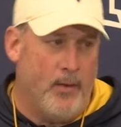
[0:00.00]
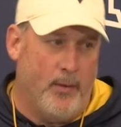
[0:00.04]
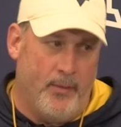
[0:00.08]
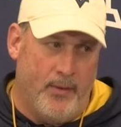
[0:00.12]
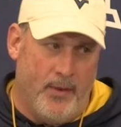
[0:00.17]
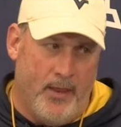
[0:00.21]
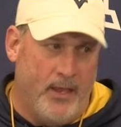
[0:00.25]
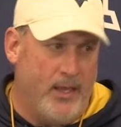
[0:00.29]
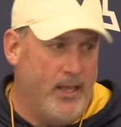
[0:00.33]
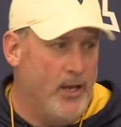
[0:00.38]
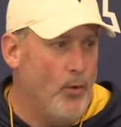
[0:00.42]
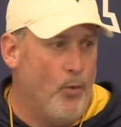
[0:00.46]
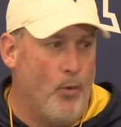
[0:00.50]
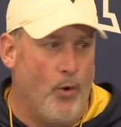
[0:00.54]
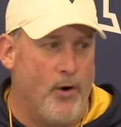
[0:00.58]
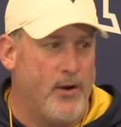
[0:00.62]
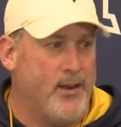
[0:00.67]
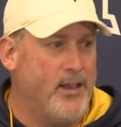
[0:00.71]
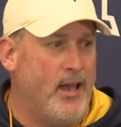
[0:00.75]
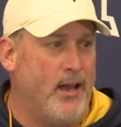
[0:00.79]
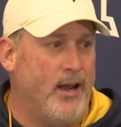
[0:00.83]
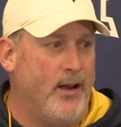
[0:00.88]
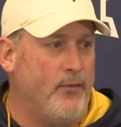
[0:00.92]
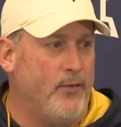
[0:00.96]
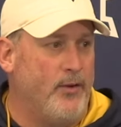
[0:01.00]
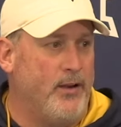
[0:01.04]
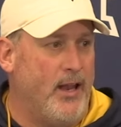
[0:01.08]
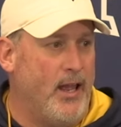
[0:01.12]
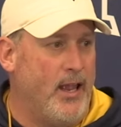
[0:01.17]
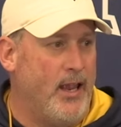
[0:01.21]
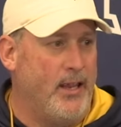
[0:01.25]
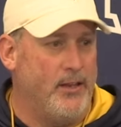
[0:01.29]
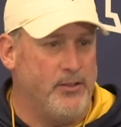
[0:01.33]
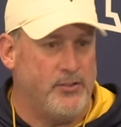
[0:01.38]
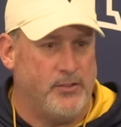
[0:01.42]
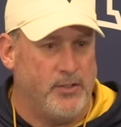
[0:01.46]
I mean, they get a workout every
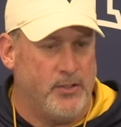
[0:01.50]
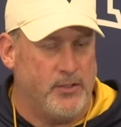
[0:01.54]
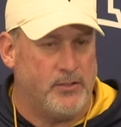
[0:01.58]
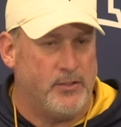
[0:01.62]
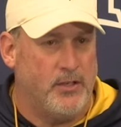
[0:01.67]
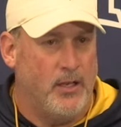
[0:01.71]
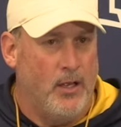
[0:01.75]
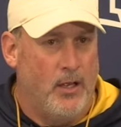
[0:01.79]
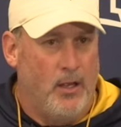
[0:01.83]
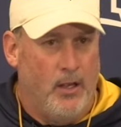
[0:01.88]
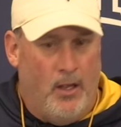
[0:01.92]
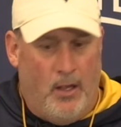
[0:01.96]
day. It's just